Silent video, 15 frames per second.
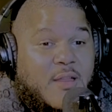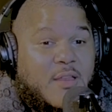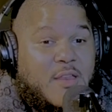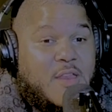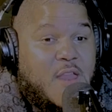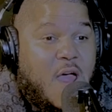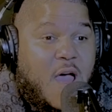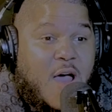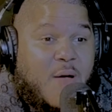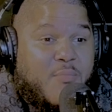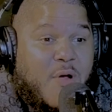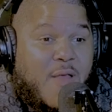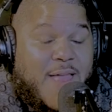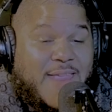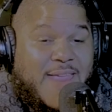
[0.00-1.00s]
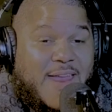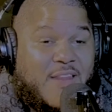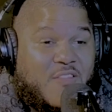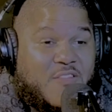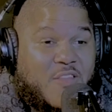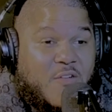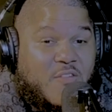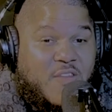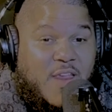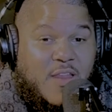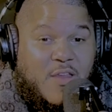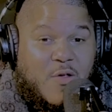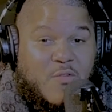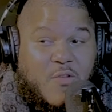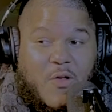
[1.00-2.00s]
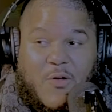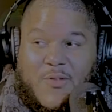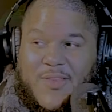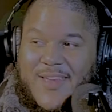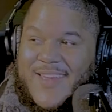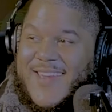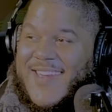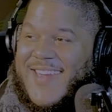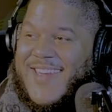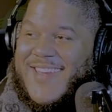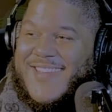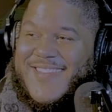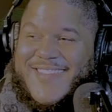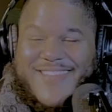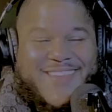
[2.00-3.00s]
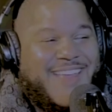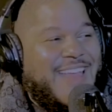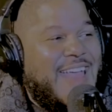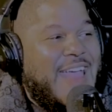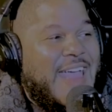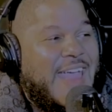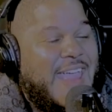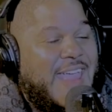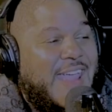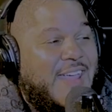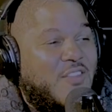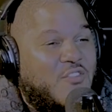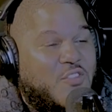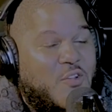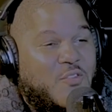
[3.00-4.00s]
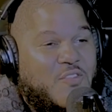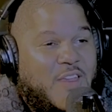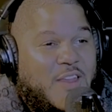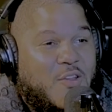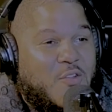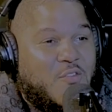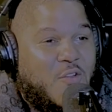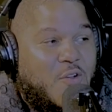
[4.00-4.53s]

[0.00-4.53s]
Nah, bro. That kid is 13 years old. He is 13 years old,